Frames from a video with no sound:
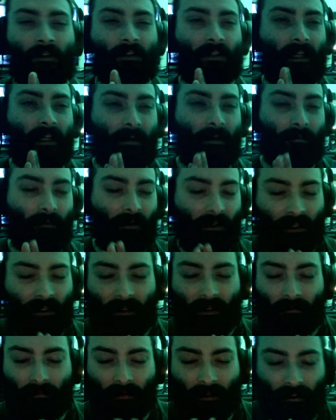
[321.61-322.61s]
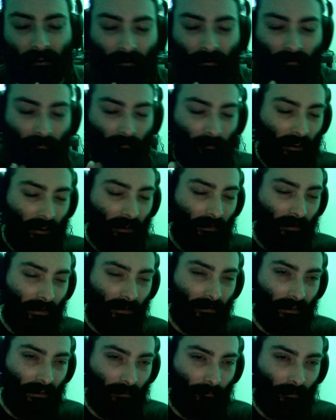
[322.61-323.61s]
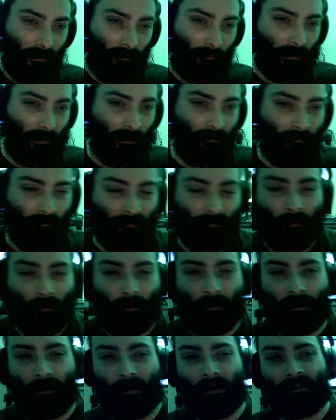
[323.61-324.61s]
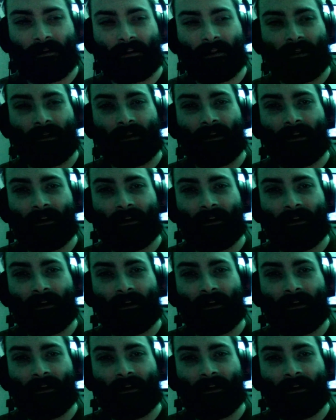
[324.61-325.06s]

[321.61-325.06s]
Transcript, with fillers: Slam the yeet button and ring that liberty bell for more content.